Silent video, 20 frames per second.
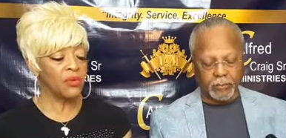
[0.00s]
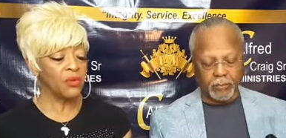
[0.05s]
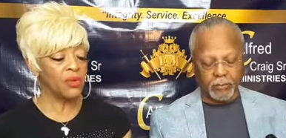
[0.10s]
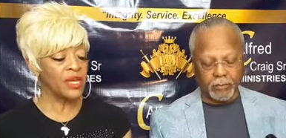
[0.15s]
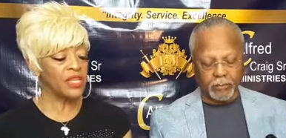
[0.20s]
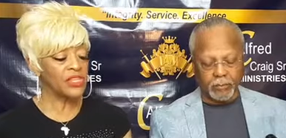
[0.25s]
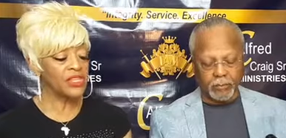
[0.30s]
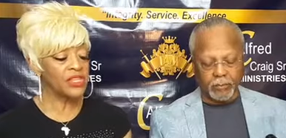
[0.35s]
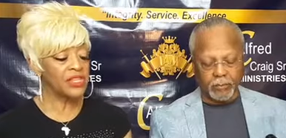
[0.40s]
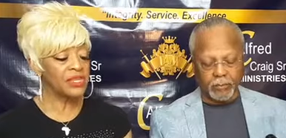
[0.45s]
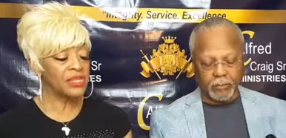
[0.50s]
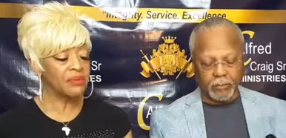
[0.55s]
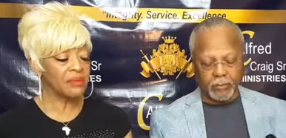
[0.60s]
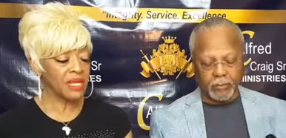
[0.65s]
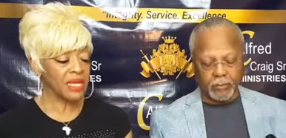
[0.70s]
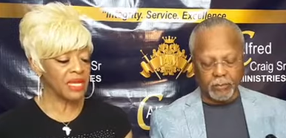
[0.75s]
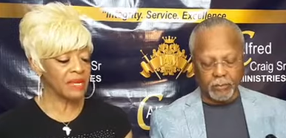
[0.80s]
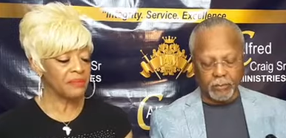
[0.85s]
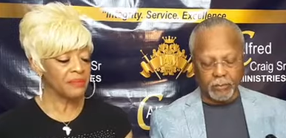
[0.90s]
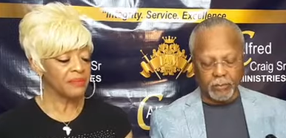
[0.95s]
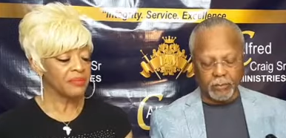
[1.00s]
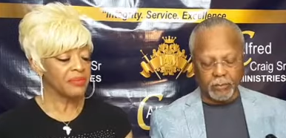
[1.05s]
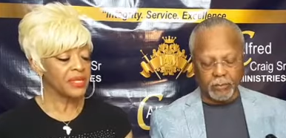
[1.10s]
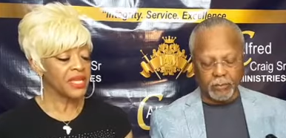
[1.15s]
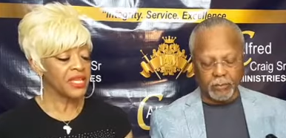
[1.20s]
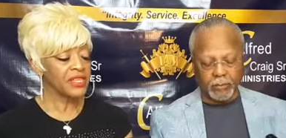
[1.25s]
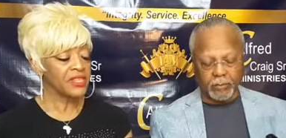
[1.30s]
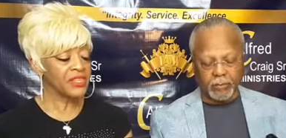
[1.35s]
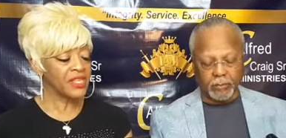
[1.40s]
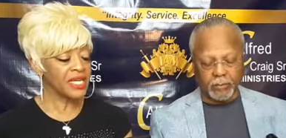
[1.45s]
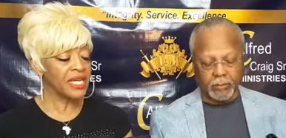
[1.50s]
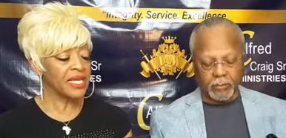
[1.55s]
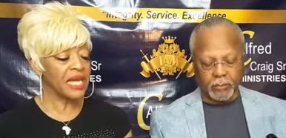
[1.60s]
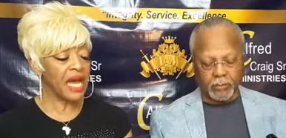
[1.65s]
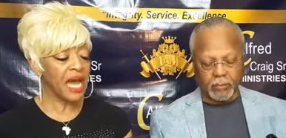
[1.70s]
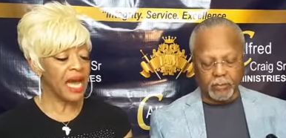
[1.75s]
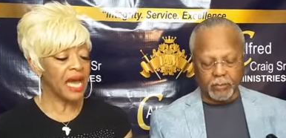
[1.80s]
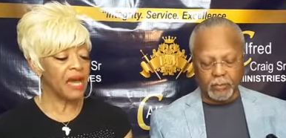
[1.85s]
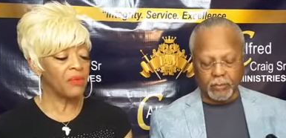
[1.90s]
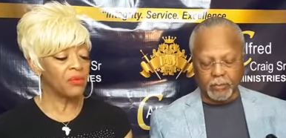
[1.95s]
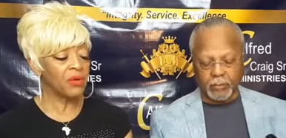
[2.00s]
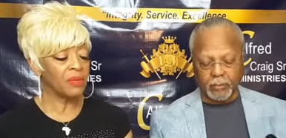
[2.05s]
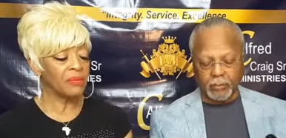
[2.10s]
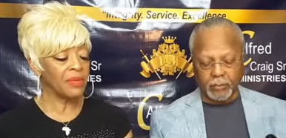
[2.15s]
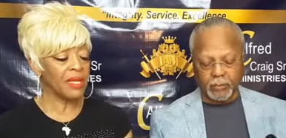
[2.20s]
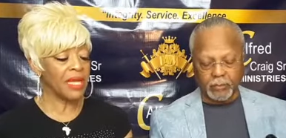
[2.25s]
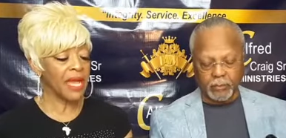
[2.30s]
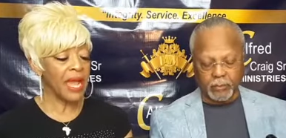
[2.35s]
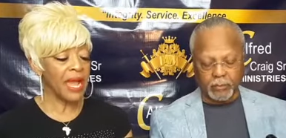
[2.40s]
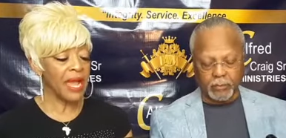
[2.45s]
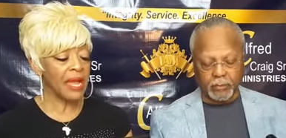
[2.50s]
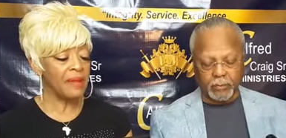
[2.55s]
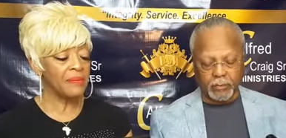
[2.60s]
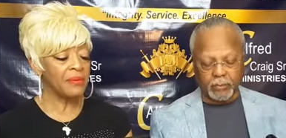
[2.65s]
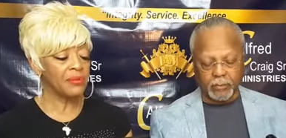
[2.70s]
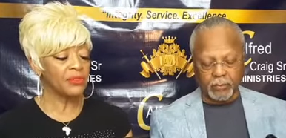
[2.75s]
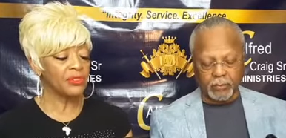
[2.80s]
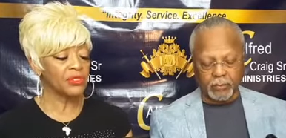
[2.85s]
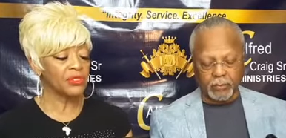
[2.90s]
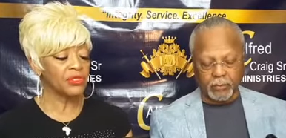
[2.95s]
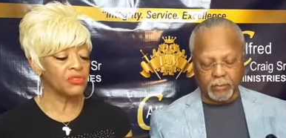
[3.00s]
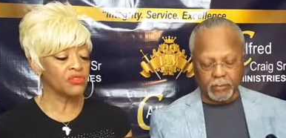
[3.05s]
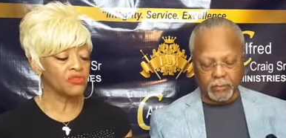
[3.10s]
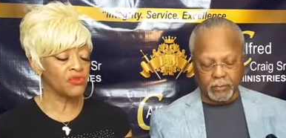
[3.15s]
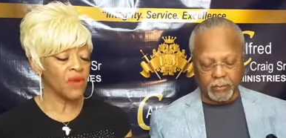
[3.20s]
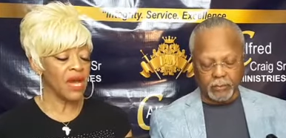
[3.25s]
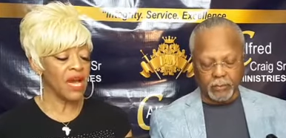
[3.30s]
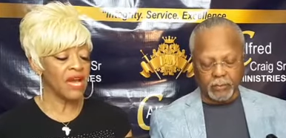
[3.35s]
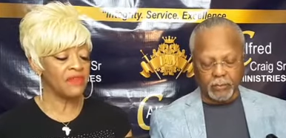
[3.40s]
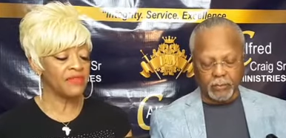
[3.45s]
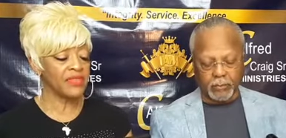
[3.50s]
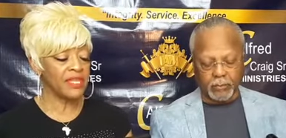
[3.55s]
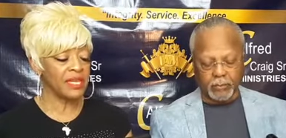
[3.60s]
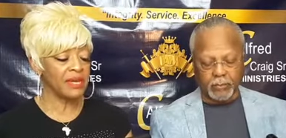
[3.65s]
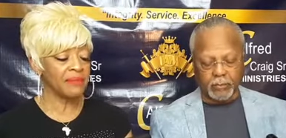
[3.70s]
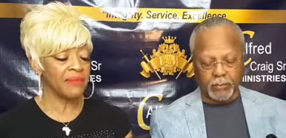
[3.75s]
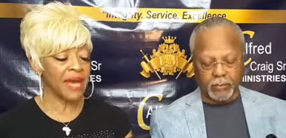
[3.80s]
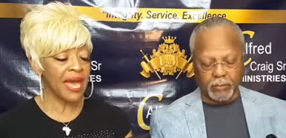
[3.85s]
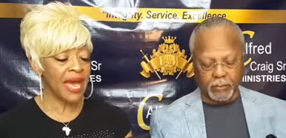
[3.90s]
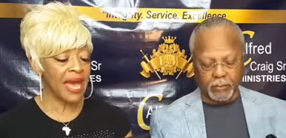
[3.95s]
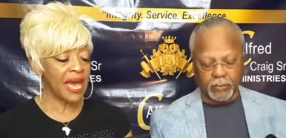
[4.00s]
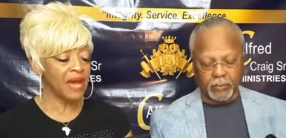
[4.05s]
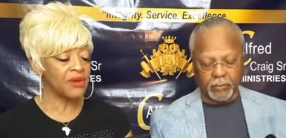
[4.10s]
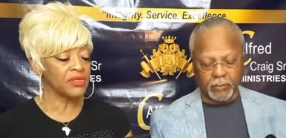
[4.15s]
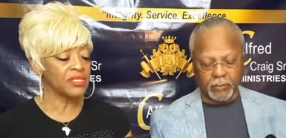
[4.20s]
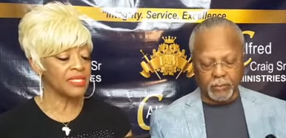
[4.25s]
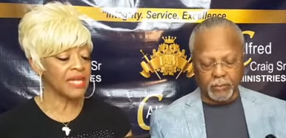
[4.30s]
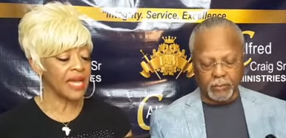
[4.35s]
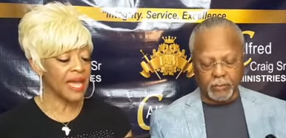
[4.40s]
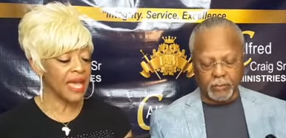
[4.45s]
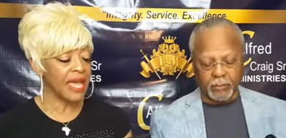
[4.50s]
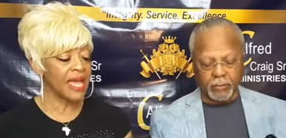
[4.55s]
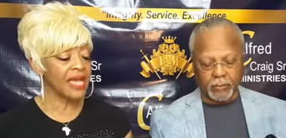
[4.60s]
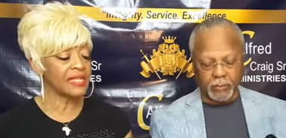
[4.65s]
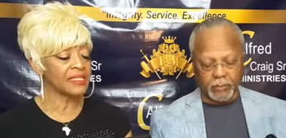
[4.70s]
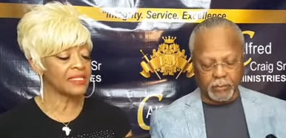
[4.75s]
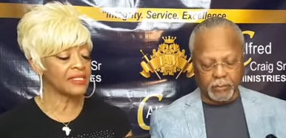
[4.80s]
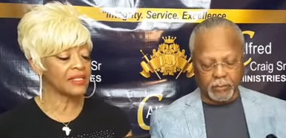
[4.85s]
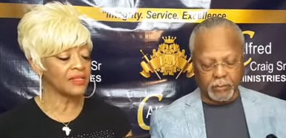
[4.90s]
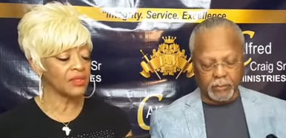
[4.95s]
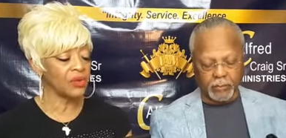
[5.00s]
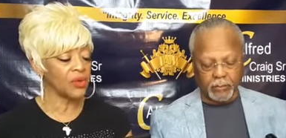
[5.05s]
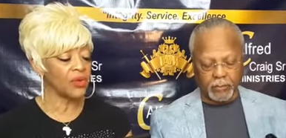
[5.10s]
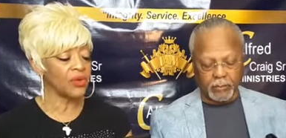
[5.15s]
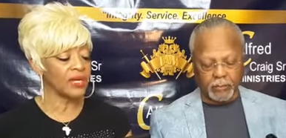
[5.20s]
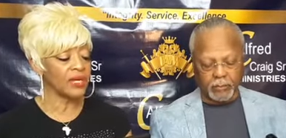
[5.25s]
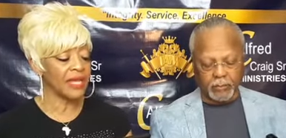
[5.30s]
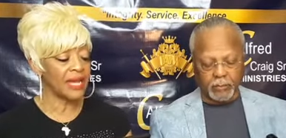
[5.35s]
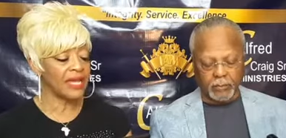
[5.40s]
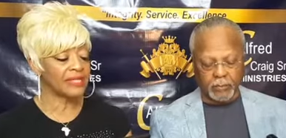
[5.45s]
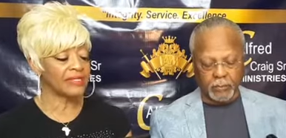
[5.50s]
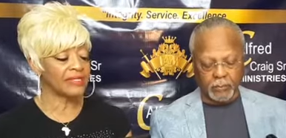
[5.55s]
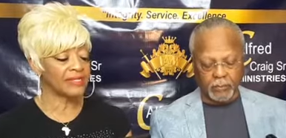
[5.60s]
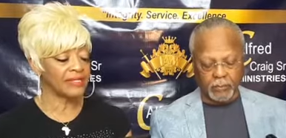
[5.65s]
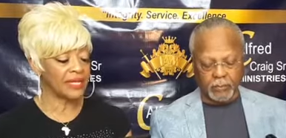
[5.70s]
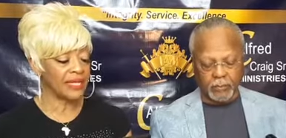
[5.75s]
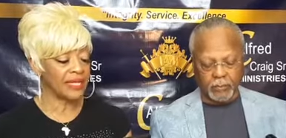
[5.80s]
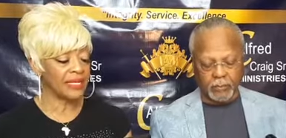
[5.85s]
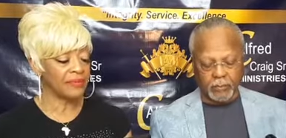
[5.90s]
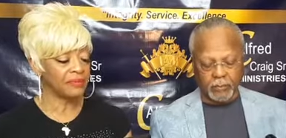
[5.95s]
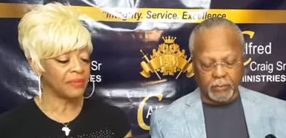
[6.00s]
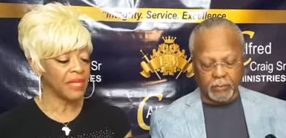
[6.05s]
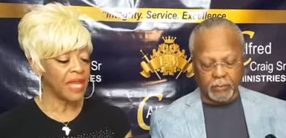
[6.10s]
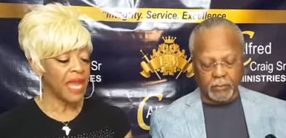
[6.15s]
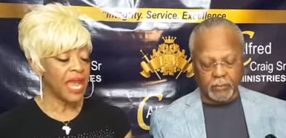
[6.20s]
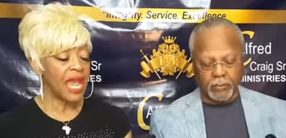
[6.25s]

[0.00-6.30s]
Speaker 1: with me, then I will be able to drive them out as the Lord has said.